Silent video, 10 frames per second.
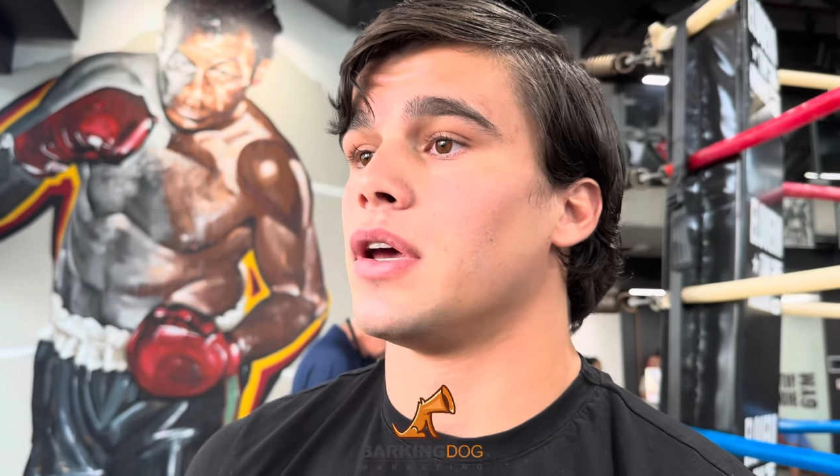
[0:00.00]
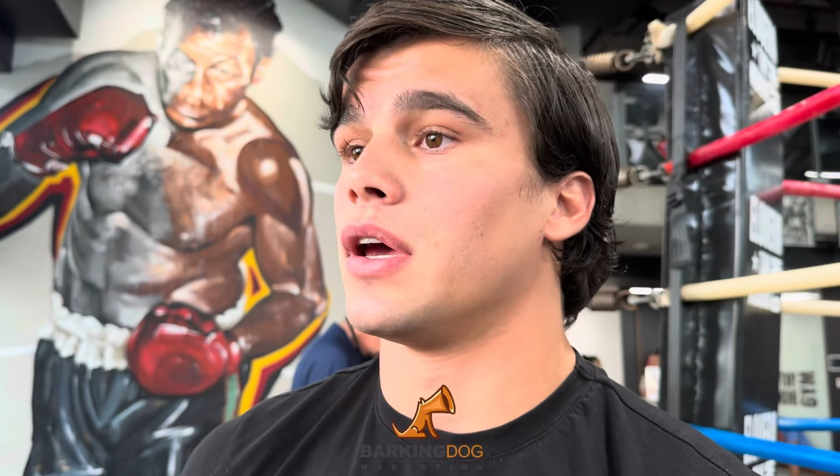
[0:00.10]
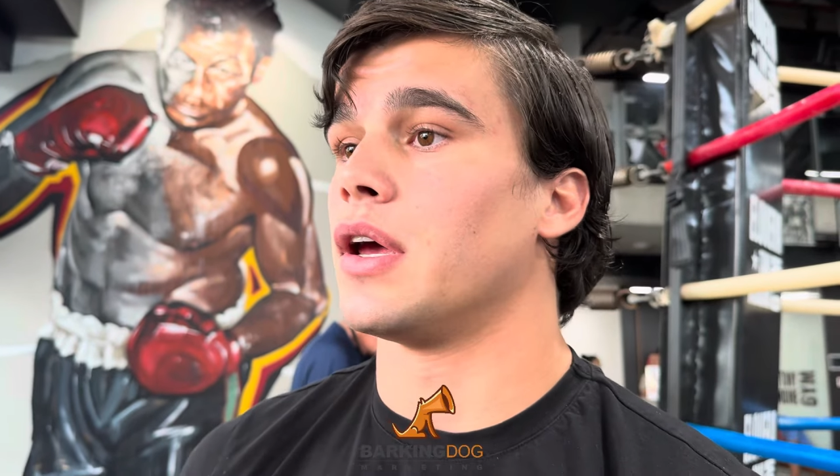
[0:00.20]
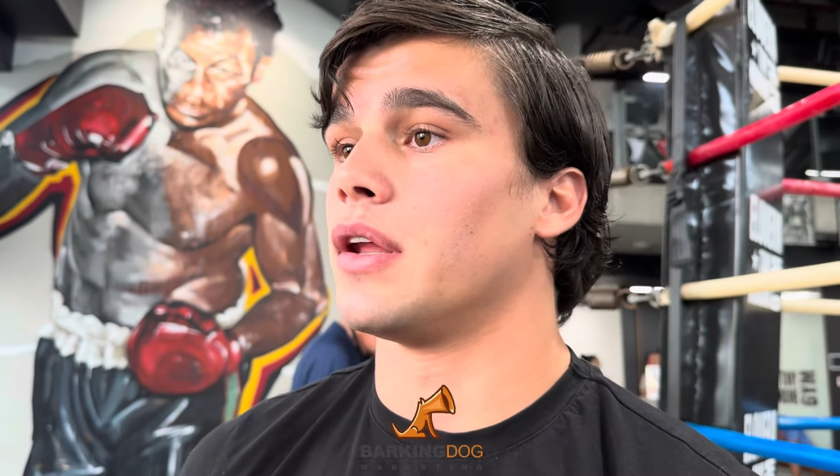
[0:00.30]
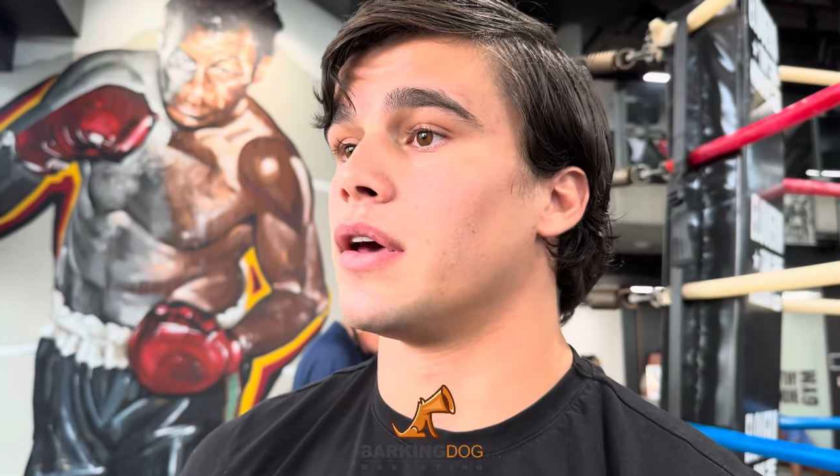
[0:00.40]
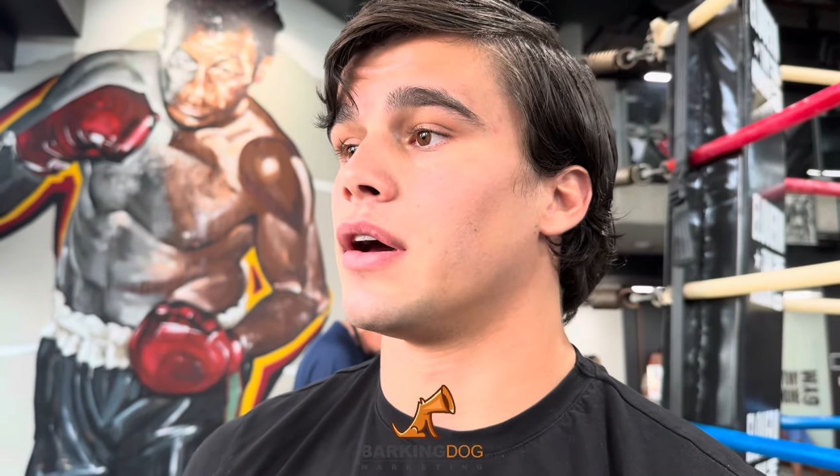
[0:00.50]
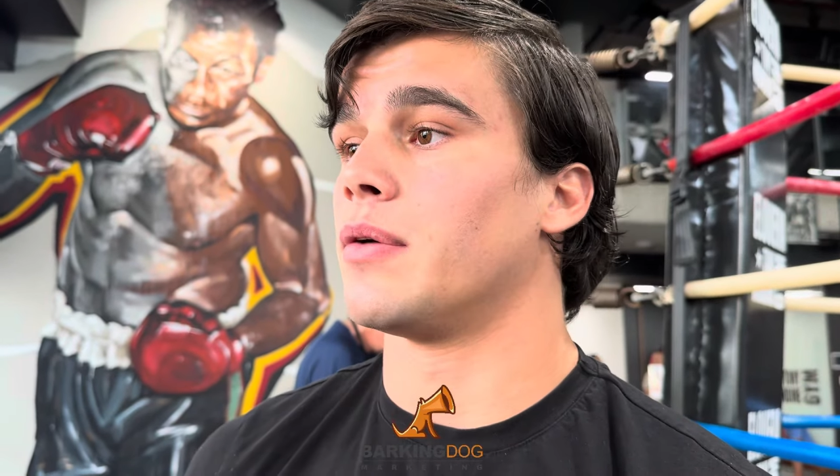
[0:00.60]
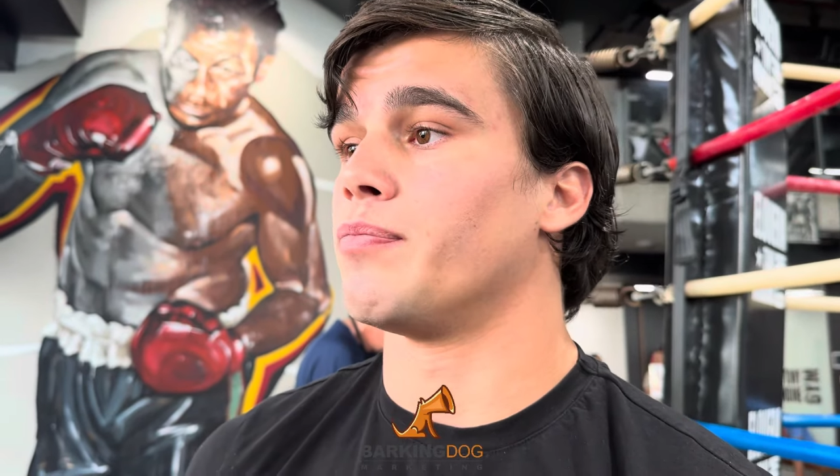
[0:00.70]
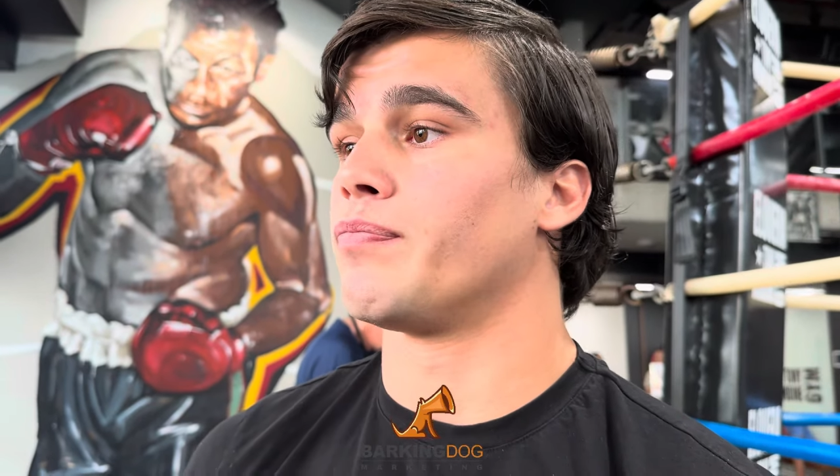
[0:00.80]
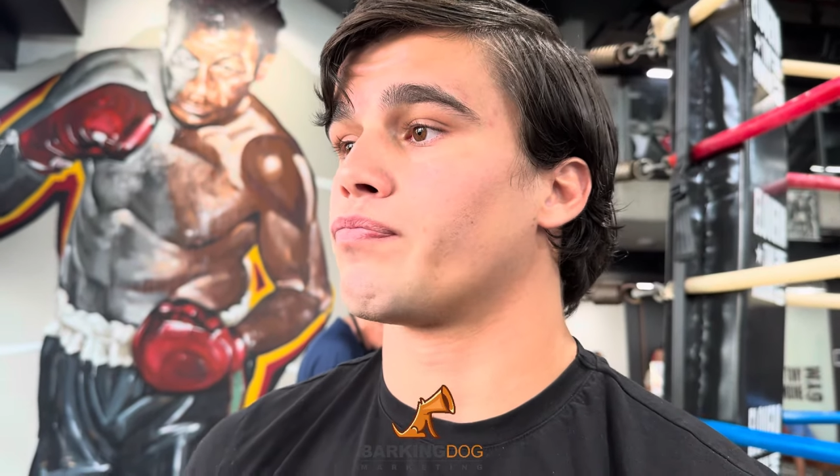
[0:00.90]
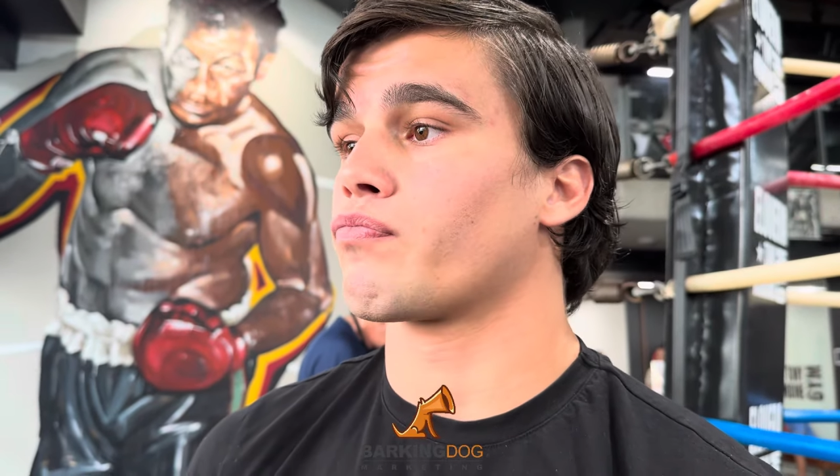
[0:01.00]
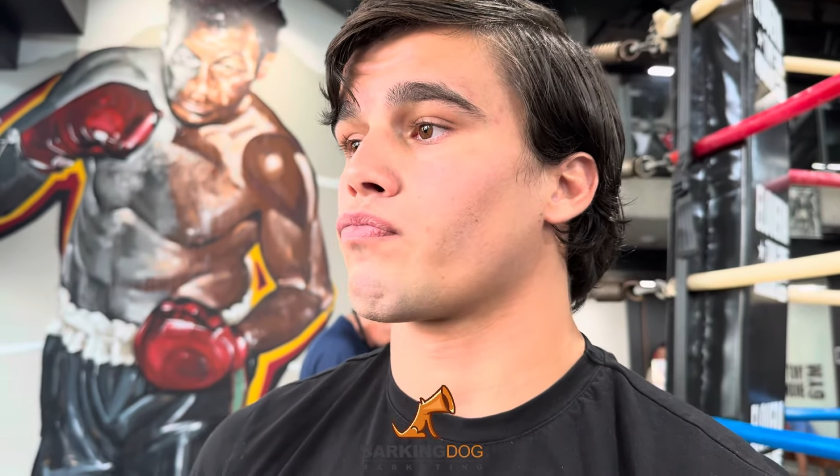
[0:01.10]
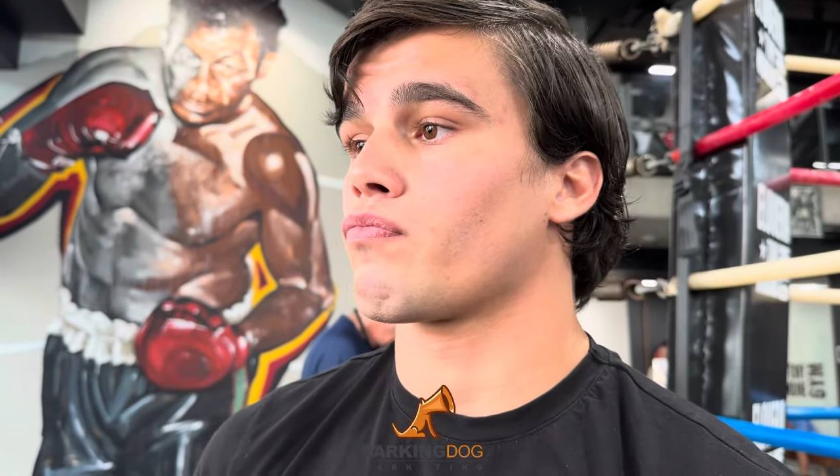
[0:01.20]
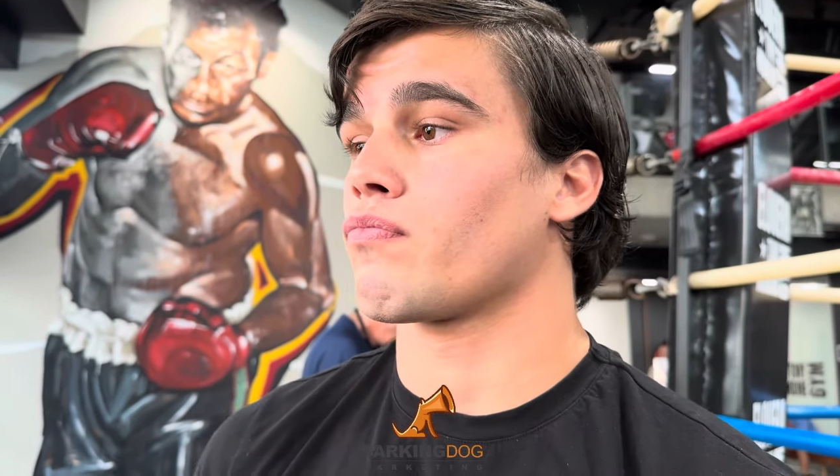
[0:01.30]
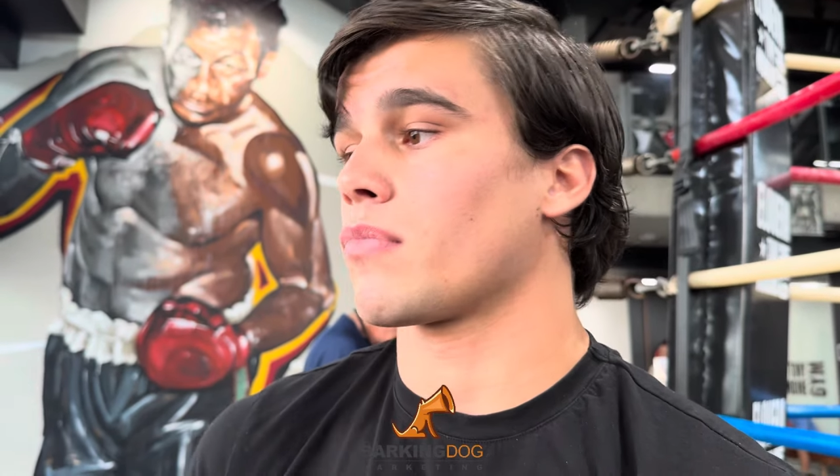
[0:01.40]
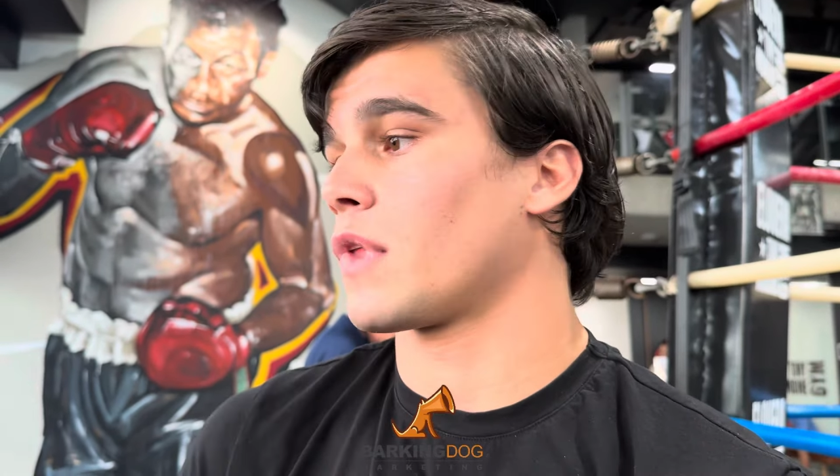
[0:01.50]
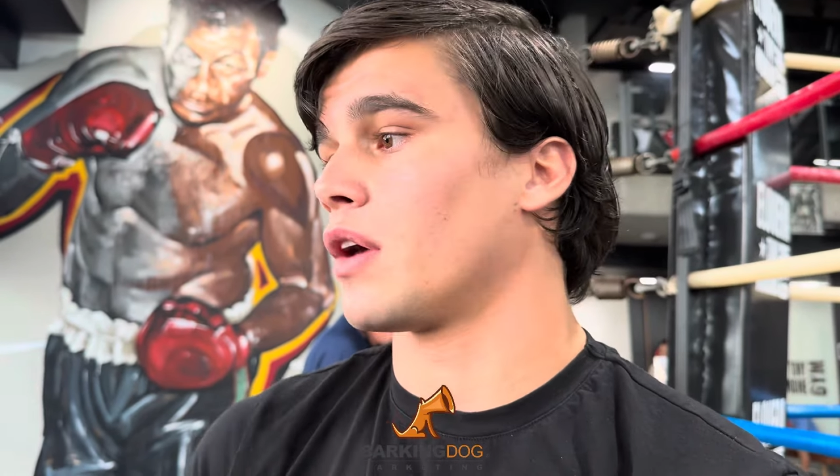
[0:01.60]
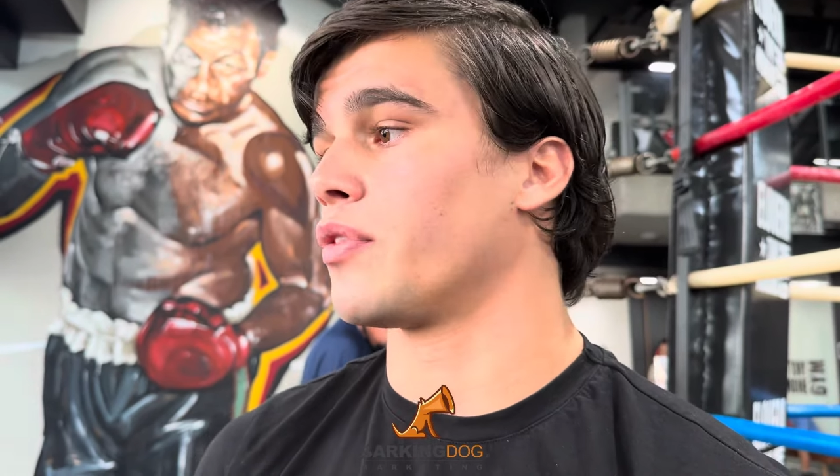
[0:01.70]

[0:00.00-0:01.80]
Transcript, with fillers: And um, I